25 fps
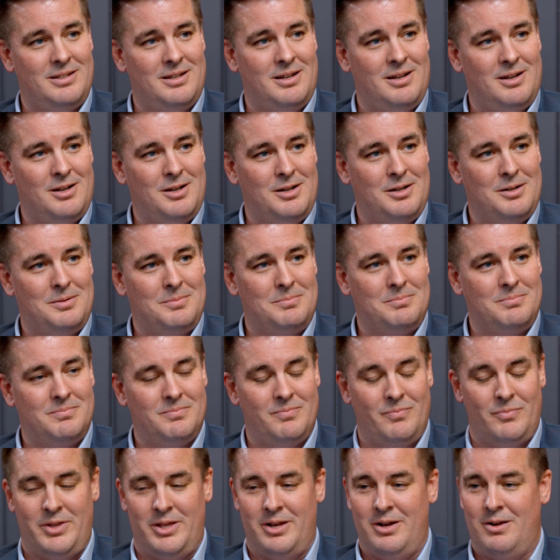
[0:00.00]

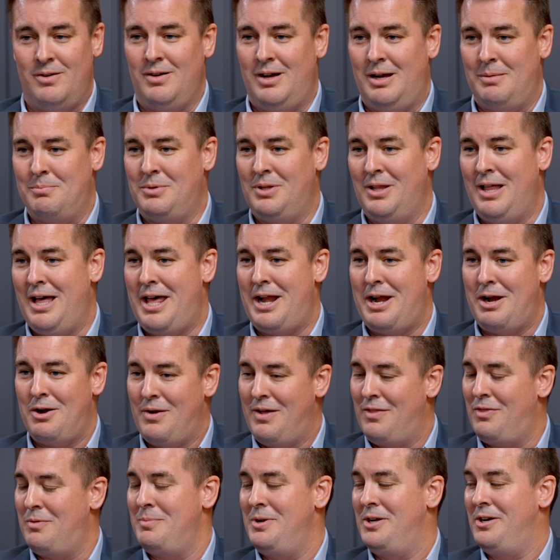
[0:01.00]
You know, I'm glad I don't
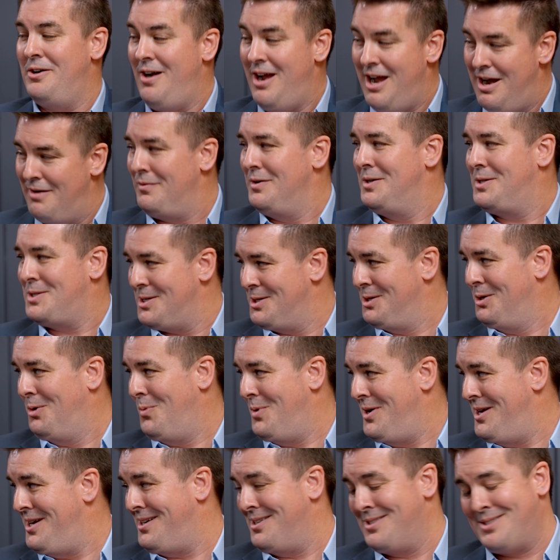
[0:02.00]
have to be here every single
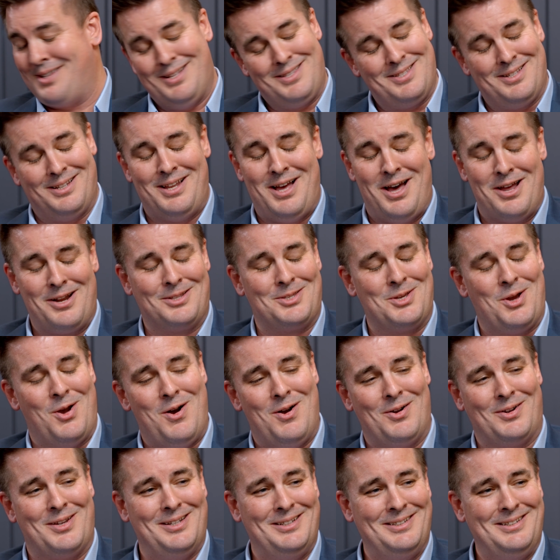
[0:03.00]
week because that's a lot of
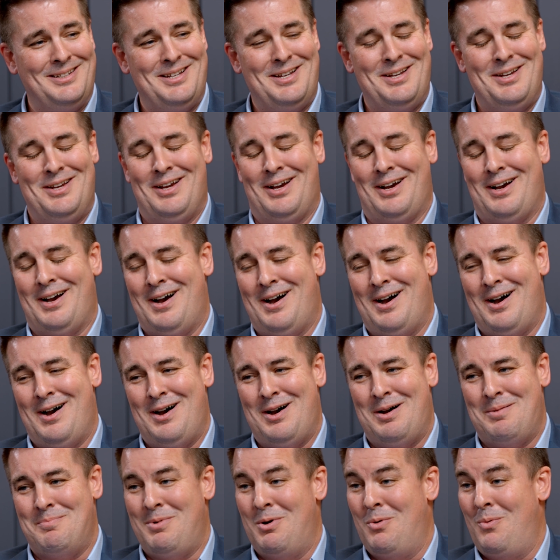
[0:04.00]
talking.
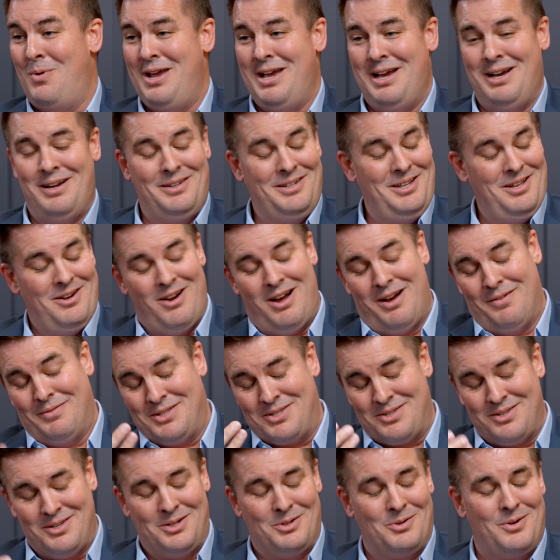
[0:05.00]
But we have, you know,
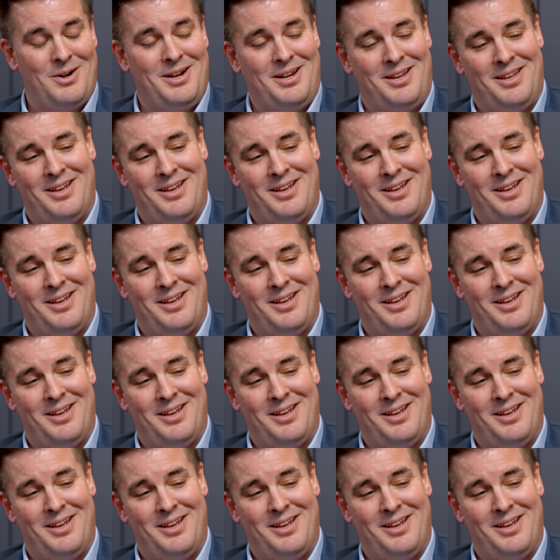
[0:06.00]
obviously great